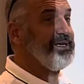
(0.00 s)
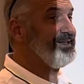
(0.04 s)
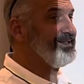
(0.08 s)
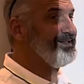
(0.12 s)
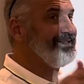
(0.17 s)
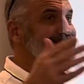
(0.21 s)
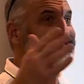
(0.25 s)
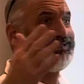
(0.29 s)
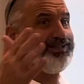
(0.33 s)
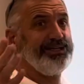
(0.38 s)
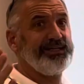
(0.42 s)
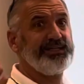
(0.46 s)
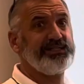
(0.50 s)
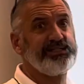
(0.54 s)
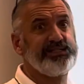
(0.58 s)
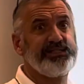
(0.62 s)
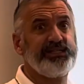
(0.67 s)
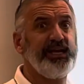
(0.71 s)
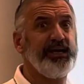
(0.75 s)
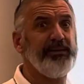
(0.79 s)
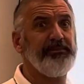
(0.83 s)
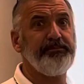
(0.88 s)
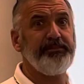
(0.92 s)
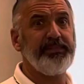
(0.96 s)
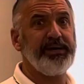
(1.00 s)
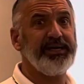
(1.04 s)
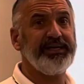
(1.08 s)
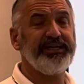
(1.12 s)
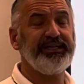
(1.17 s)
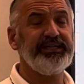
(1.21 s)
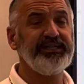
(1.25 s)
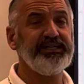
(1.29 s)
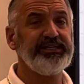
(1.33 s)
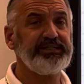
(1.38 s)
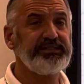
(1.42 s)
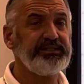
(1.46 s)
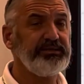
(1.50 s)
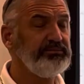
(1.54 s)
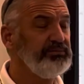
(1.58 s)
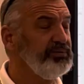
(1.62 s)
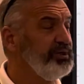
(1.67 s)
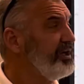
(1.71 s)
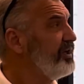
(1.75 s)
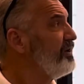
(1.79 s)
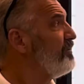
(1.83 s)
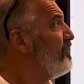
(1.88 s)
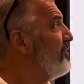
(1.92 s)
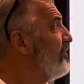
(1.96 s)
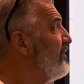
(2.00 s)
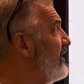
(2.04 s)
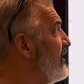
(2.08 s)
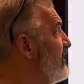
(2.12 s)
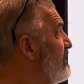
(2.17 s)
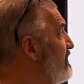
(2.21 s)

a six-step mechanism, well, then